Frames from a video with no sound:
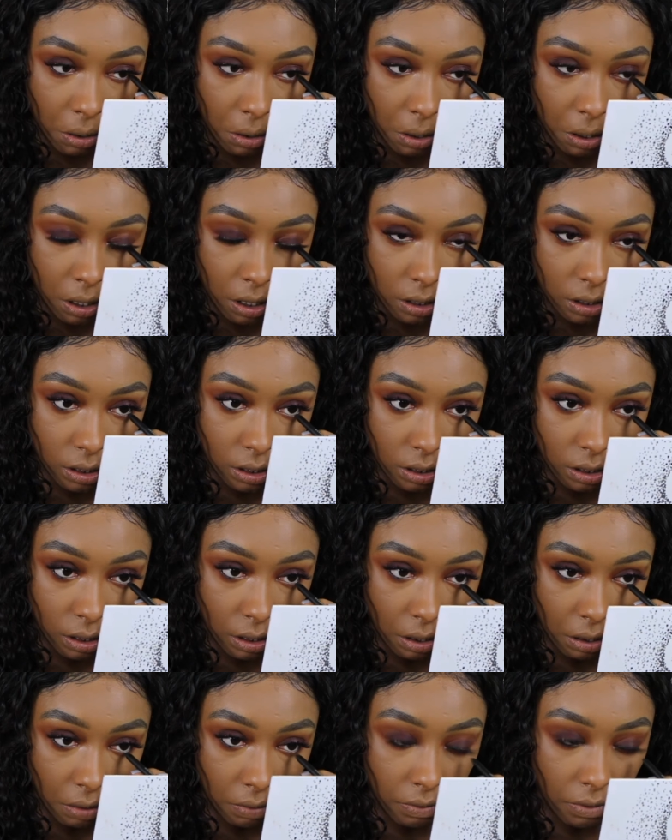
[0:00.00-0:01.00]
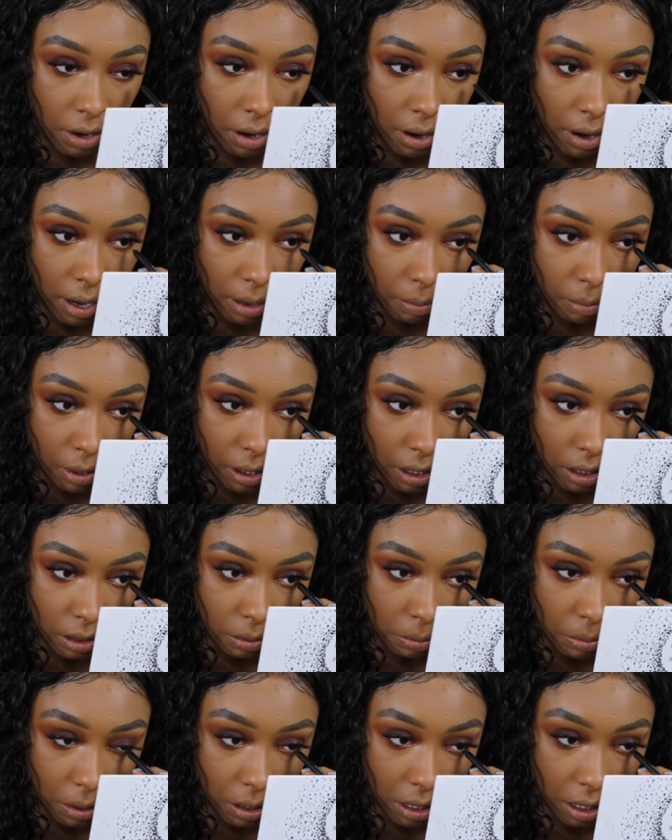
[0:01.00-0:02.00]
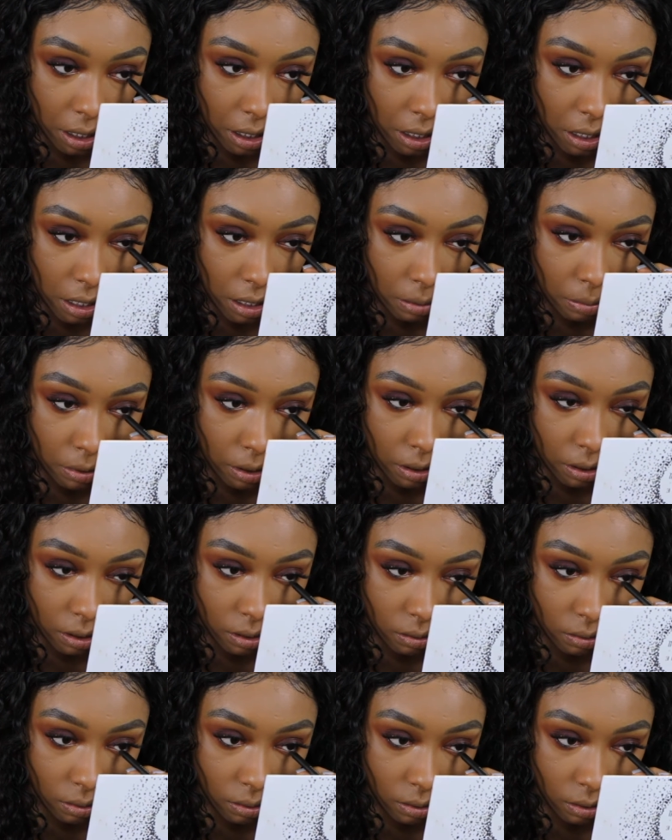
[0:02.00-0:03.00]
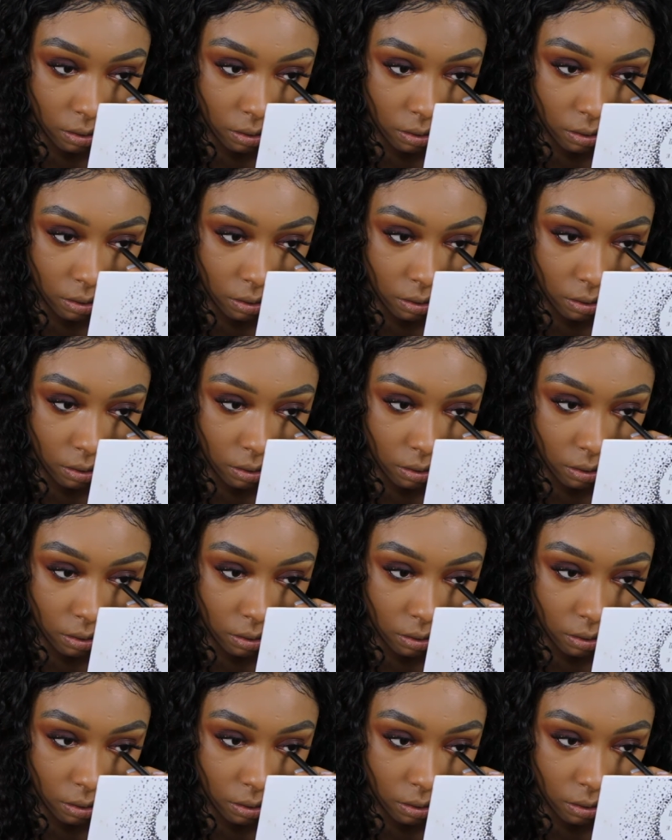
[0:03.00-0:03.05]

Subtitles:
Because this is a very pitch black eye pencil.